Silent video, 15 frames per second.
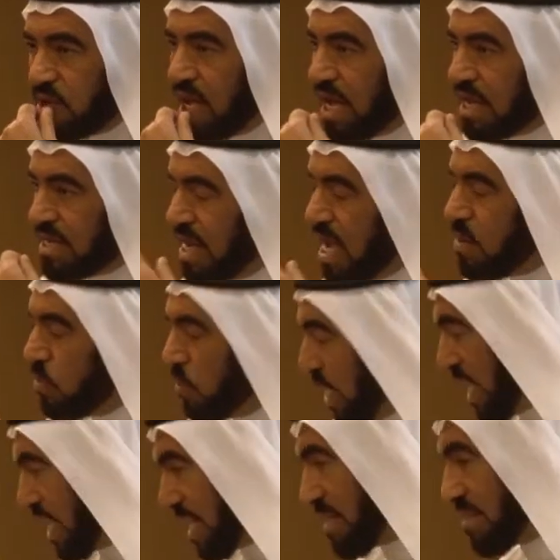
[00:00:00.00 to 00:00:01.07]
We are now
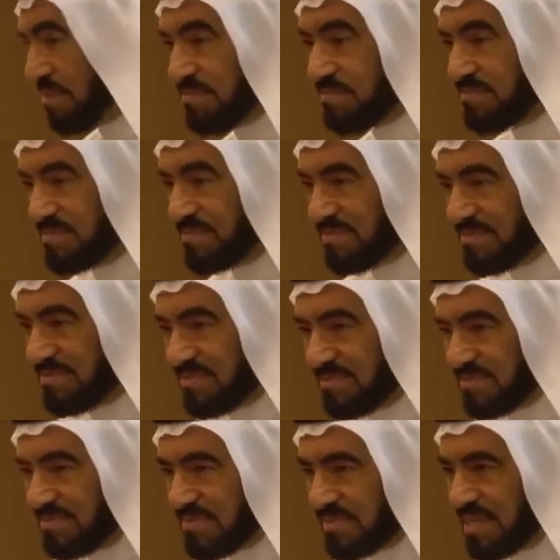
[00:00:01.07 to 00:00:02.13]
weak.
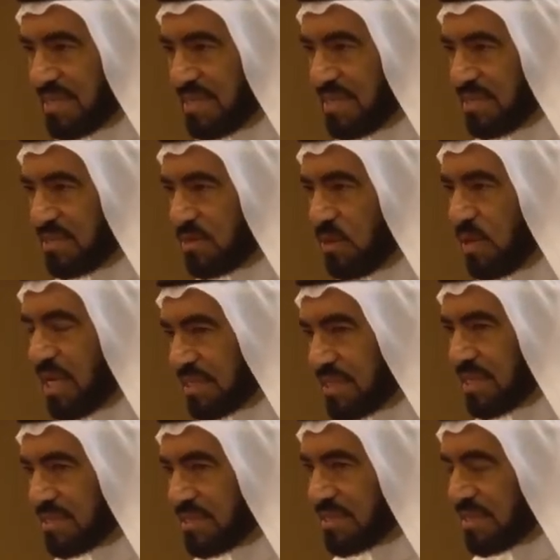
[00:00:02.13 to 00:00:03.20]
So
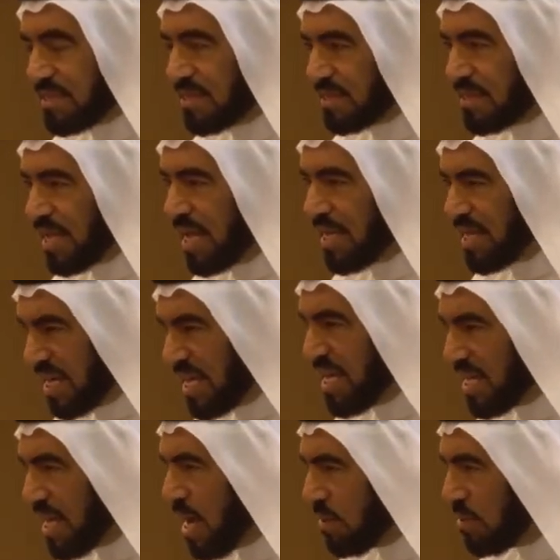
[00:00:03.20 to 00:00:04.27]
let us
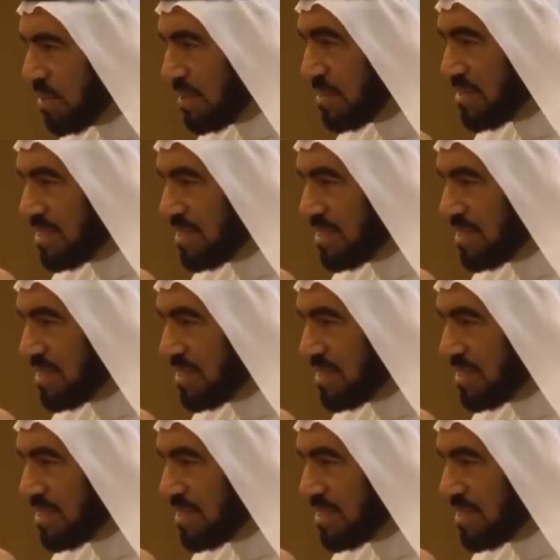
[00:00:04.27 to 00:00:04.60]
agree now.